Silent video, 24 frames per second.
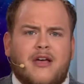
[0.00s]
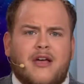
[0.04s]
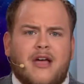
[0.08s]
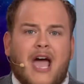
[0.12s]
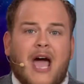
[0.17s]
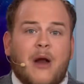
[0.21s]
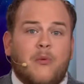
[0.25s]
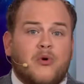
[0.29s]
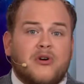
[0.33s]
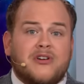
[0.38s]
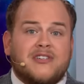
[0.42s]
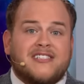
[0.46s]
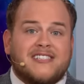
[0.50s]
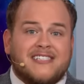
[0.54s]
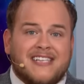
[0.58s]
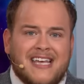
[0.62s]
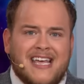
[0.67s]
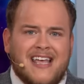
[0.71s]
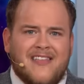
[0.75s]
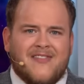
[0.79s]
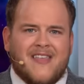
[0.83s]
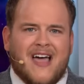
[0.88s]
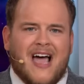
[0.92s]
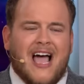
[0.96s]
And we're
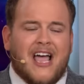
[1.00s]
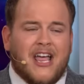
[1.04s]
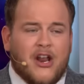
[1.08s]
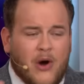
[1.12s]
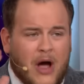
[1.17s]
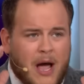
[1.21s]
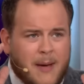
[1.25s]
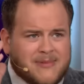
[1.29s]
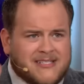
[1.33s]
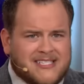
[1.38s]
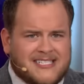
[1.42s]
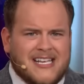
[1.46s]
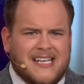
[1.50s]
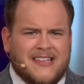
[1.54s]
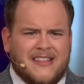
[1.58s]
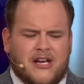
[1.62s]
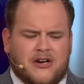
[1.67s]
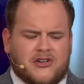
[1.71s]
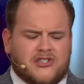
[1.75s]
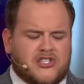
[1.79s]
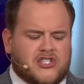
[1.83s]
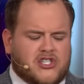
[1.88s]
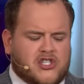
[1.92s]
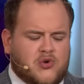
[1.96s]
seeing that. I, you know, I'm sitting
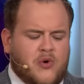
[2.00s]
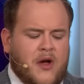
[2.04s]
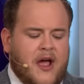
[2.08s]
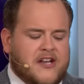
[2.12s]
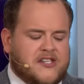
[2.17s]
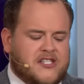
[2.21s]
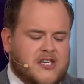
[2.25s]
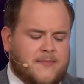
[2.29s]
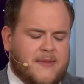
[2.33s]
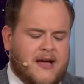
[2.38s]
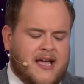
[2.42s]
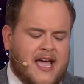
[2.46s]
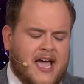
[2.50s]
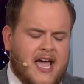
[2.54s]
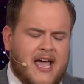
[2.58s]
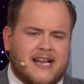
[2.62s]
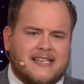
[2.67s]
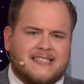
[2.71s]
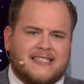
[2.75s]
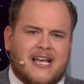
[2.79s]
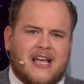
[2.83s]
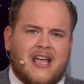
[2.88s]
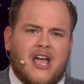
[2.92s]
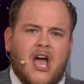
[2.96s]
there scratching my head
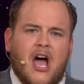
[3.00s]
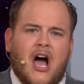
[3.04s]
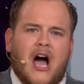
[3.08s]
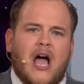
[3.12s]
as I, wow.